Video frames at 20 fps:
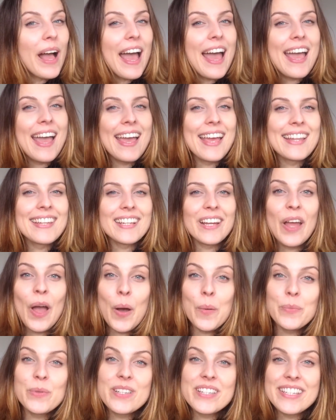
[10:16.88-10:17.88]
and I
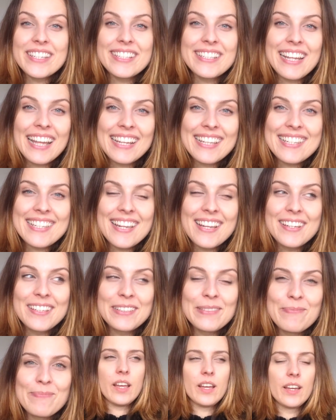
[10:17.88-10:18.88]
hope to see you next
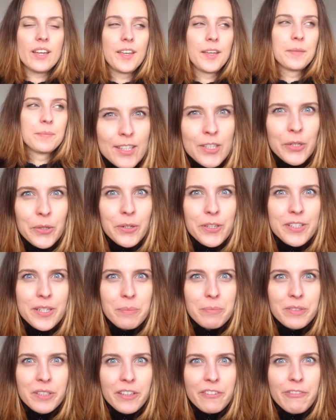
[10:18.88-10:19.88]
time. I took
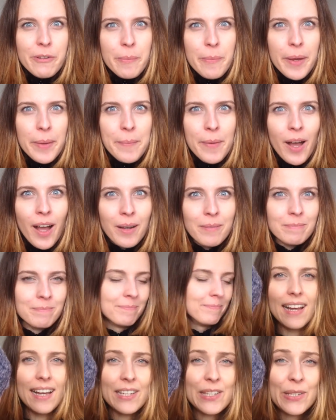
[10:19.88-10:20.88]
something from my mom.
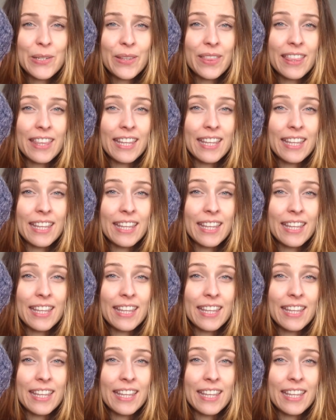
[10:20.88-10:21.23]
I took